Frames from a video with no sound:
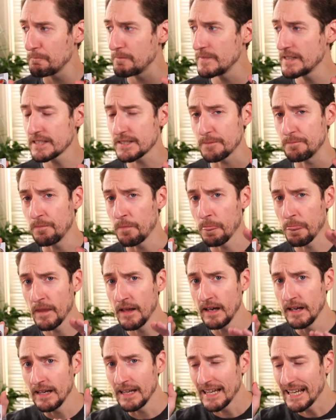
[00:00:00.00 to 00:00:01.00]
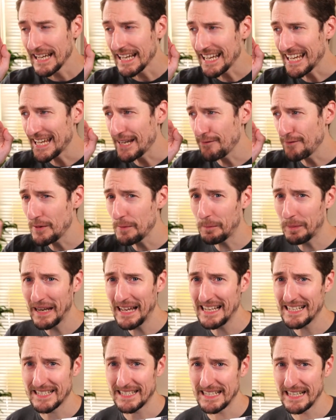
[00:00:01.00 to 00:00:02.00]
Listen, if you
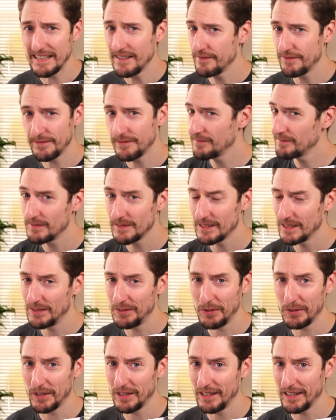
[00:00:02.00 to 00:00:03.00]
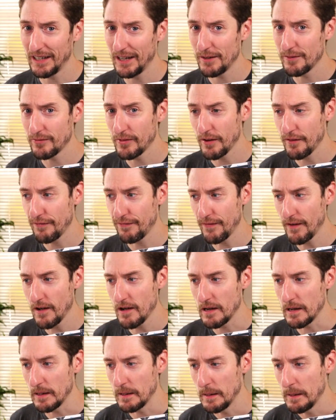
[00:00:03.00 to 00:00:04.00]
play it safe, you're not going to go very
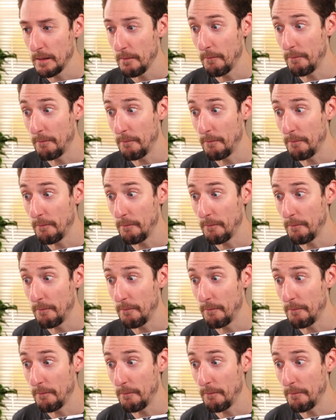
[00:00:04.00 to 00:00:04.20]
far.